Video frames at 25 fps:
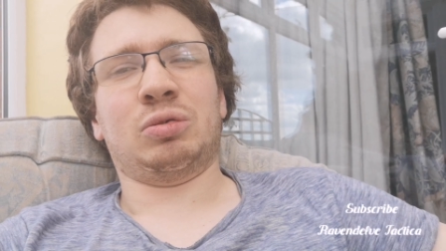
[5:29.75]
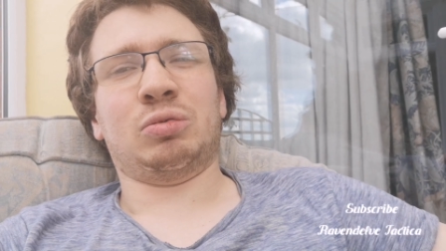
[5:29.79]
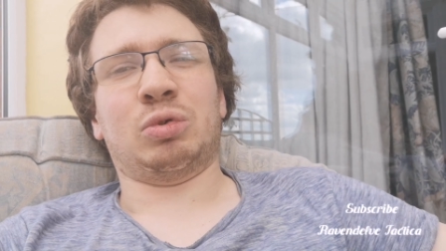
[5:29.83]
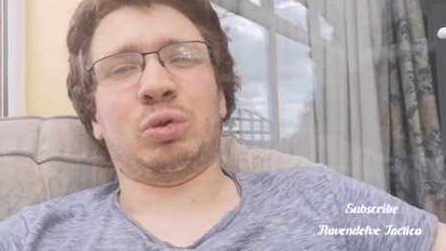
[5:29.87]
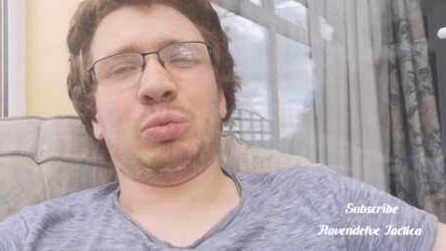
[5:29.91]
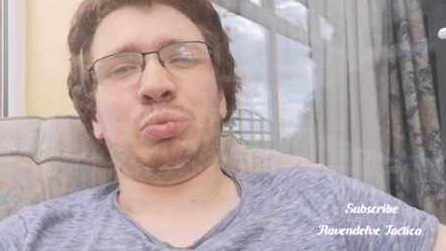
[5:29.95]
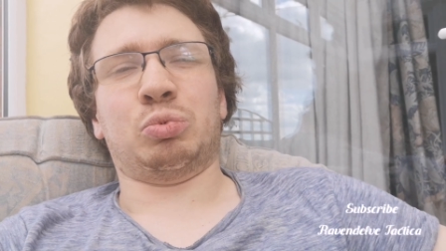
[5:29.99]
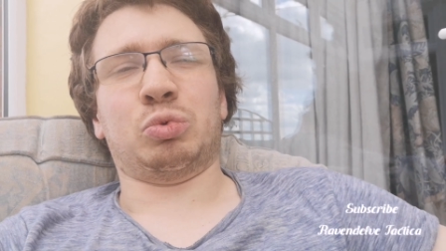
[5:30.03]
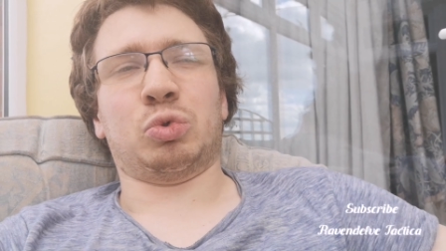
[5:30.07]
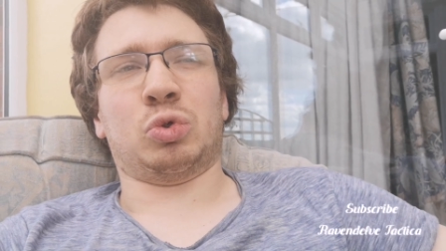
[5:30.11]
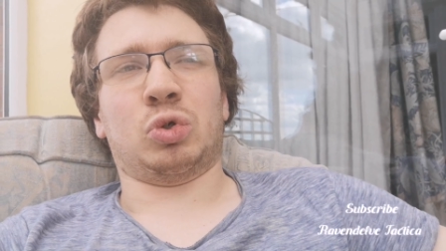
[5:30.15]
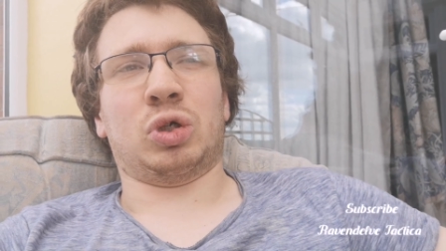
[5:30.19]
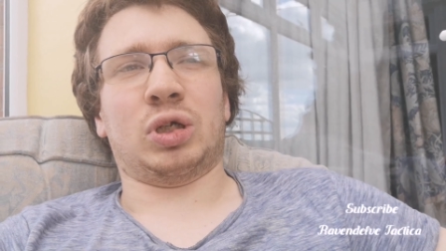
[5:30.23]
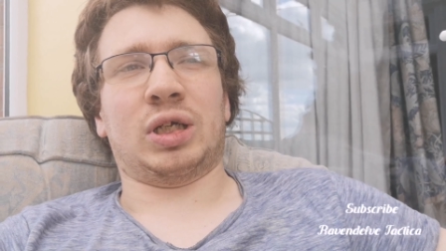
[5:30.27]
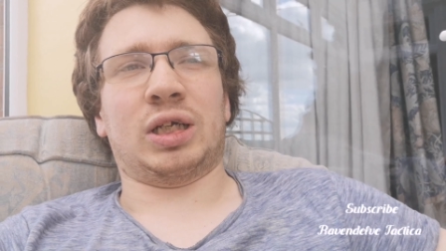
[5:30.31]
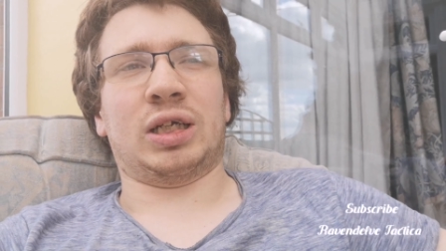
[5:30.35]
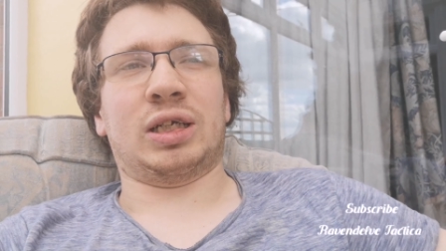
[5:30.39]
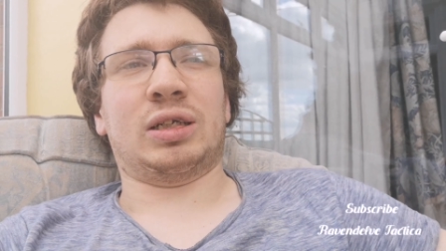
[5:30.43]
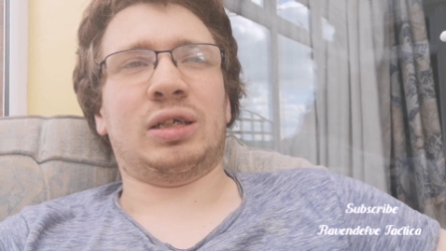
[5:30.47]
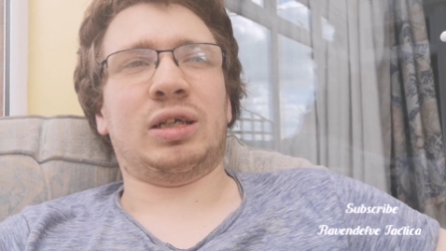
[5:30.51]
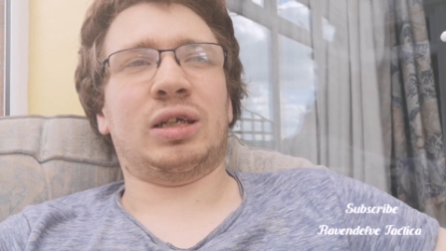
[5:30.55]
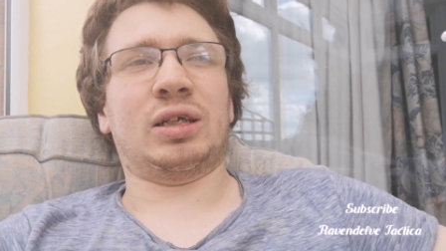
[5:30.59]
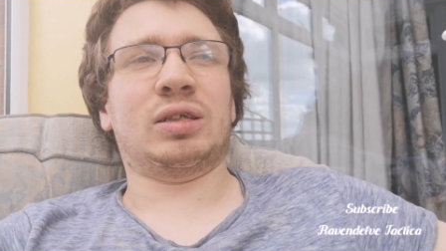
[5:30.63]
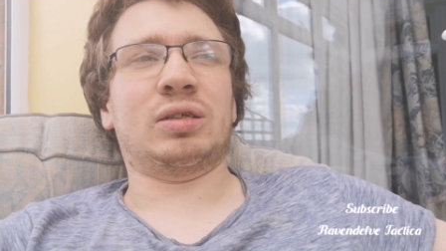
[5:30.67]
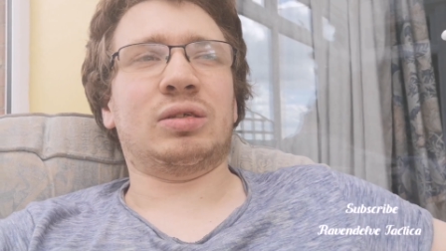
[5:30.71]
were brought
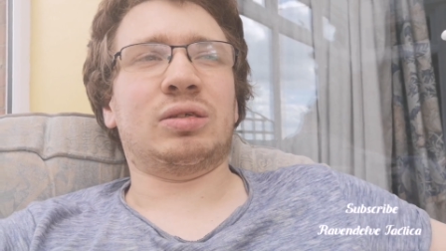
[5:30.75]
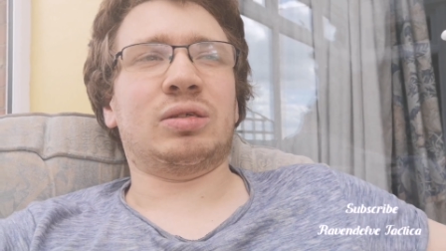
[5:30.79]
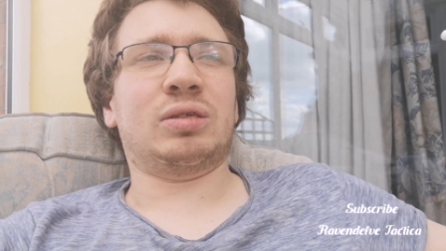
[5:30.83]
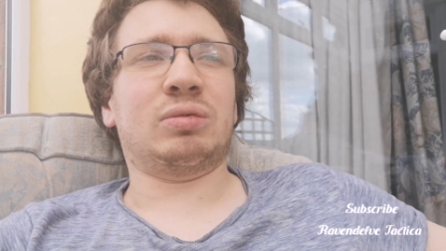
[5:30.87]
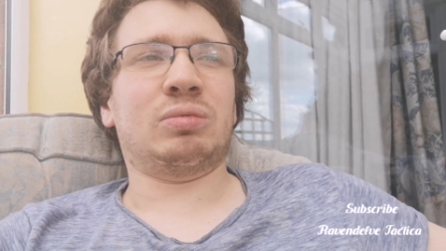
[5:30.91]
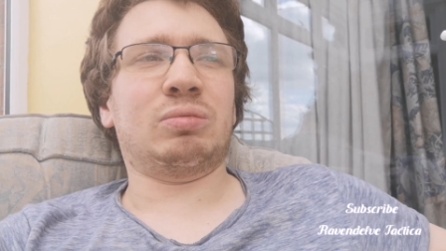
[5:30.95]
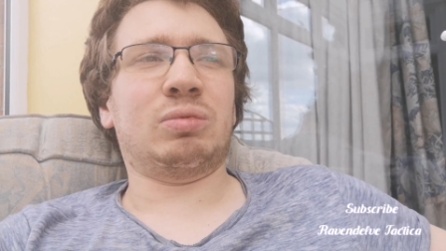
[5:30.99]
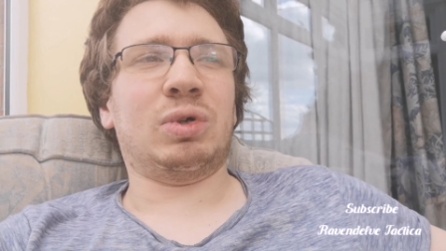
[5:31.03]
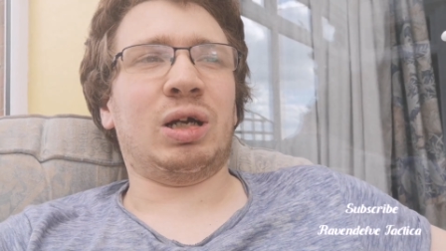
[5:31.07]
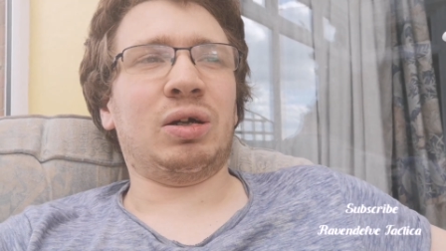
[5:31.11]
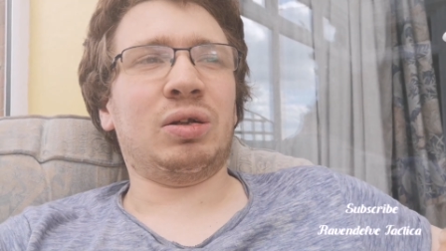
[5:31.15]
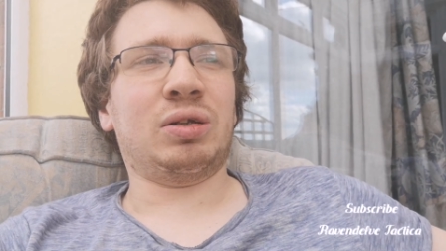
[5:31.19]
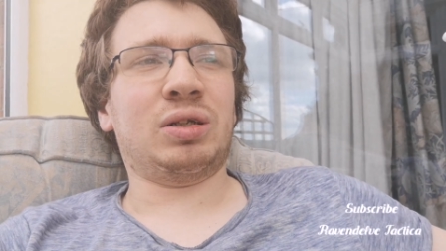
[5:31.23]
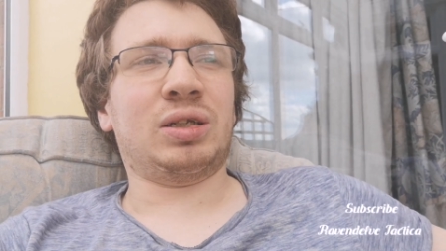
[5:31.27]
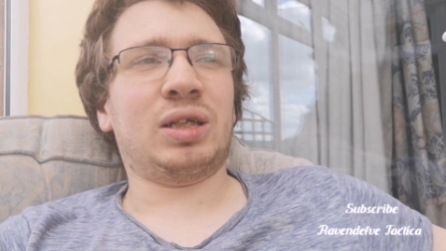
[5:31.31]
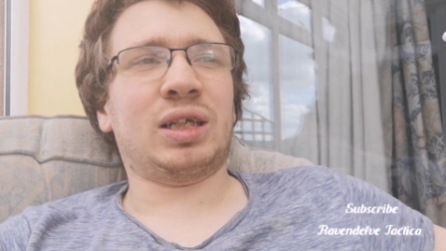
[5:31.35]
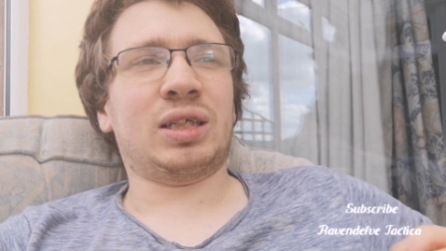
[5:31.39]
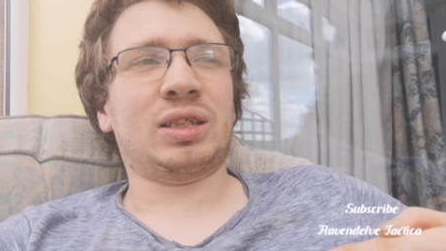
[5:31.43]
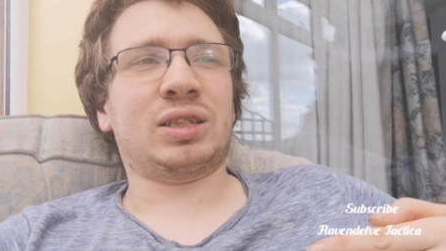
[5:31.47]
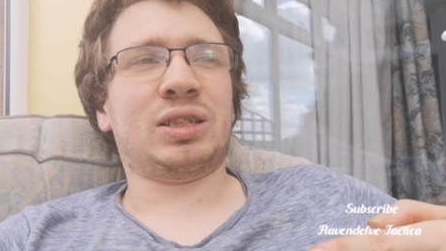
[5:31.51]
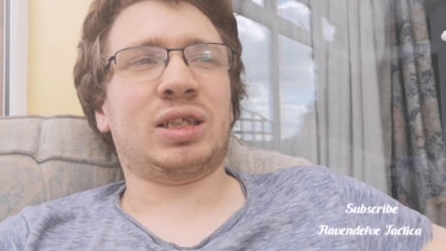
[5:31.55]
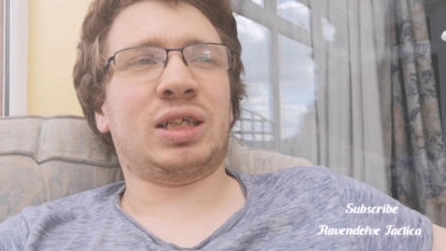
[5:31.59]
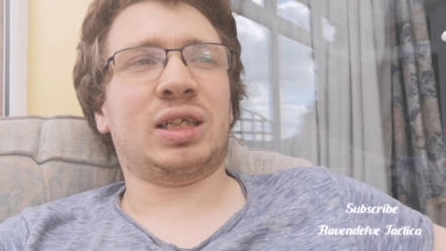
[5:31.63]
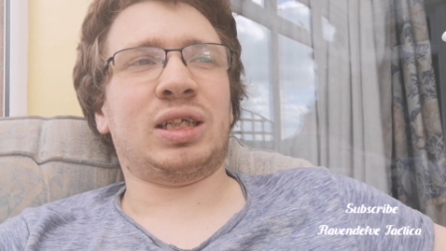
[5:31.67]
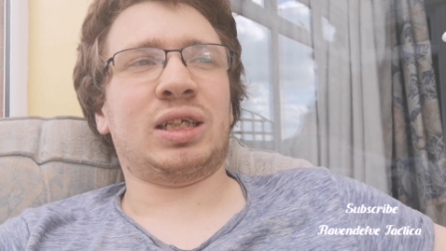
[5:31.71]
in, and rather than
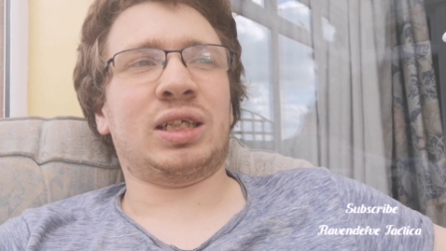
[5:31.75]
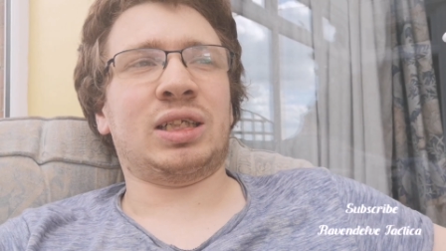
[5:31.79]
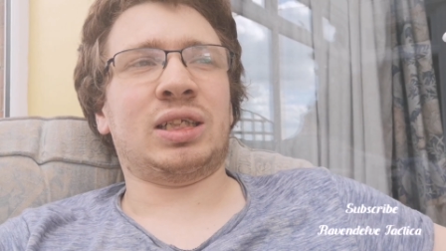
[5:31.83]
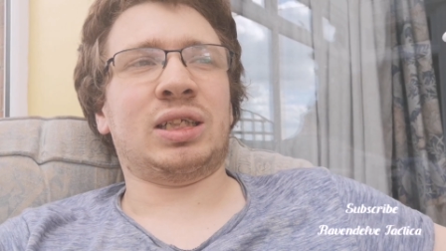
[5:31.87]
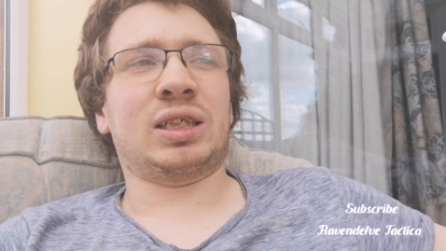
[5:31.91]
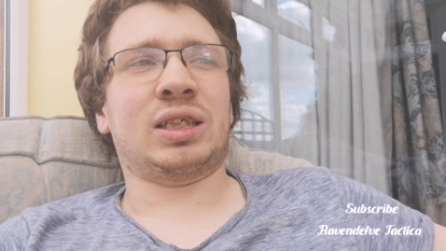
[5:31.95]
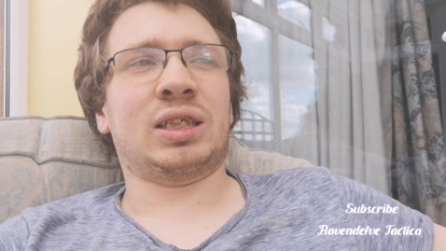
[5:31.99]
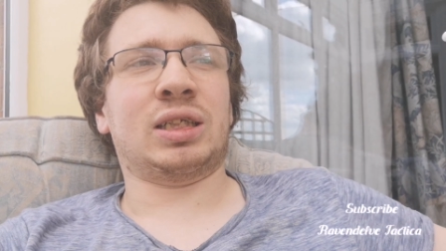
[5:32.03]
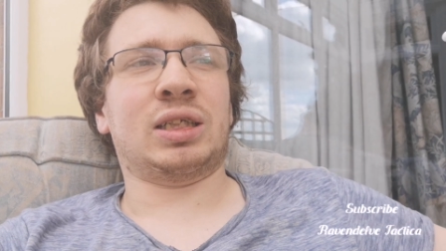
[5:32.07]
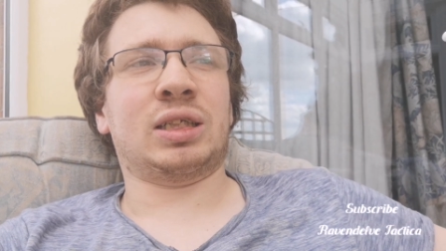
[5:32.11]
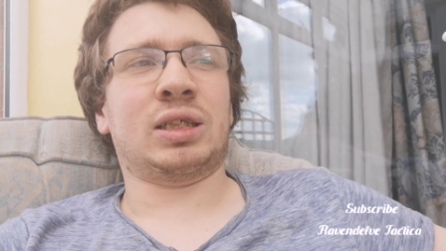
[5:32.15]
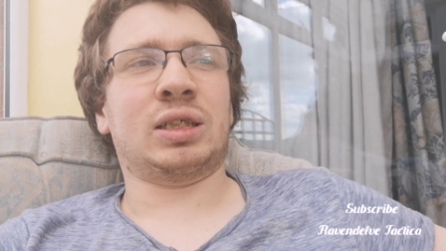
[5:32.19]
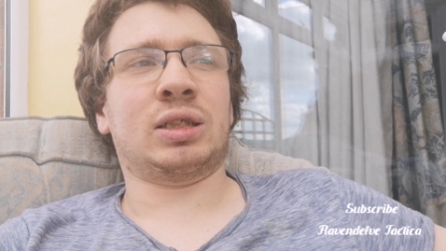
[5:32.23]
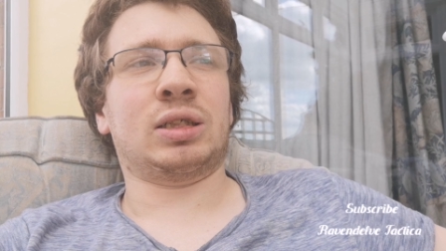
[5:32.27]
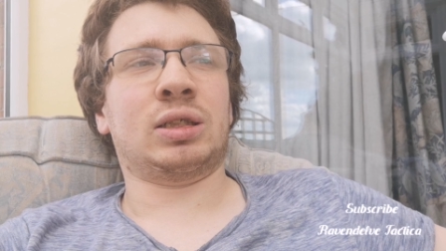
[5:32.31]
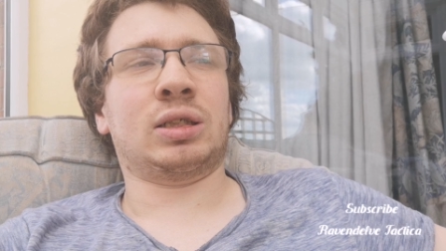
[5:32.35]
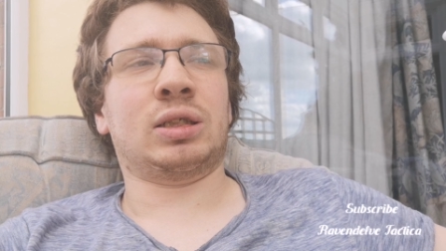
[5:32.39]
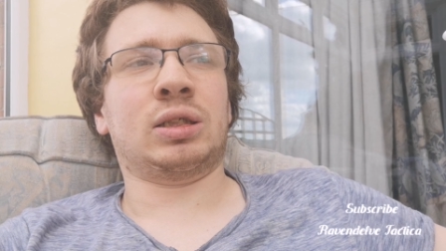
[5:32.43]
actually